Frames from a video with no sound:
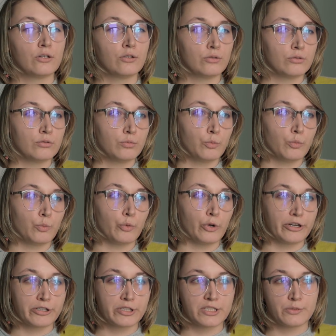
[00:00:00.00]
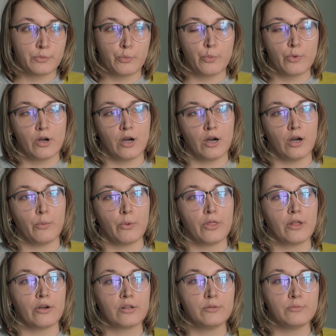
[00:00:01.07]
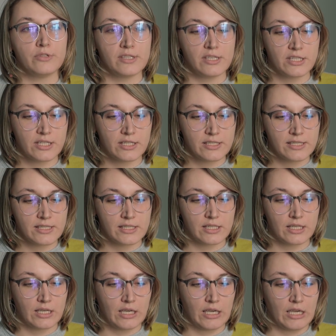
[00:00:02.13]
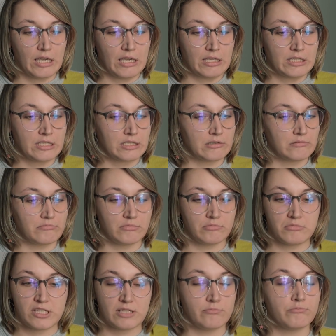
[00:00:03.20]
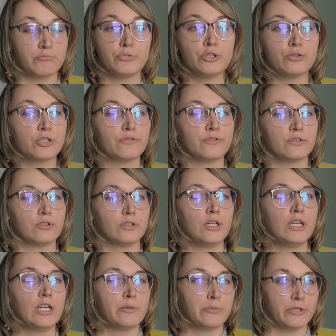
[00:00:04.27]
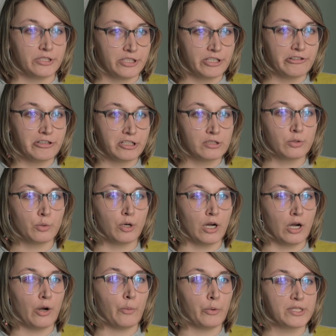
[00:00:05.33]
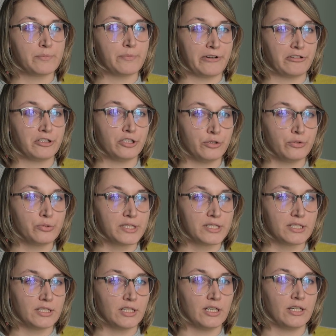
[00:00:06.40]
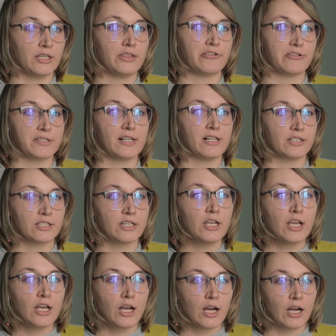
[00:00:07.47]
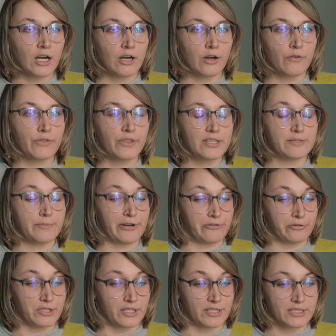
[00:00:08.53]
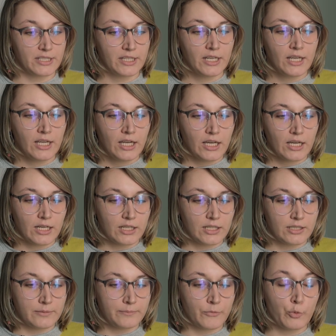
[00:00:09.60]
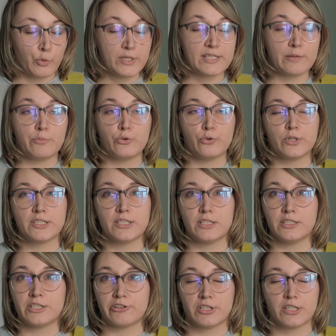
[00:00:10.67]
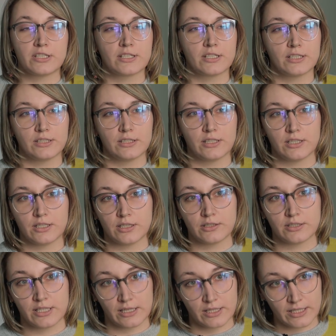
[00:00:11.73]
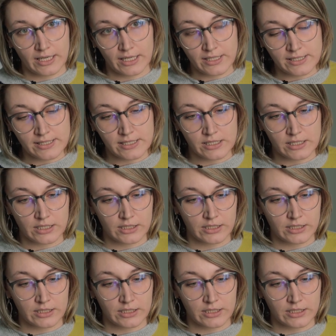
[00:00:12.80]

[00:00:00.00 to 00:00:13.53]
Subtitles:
who worked with local musicians, and some beautiful material was produced in the result of this project. We support international delegates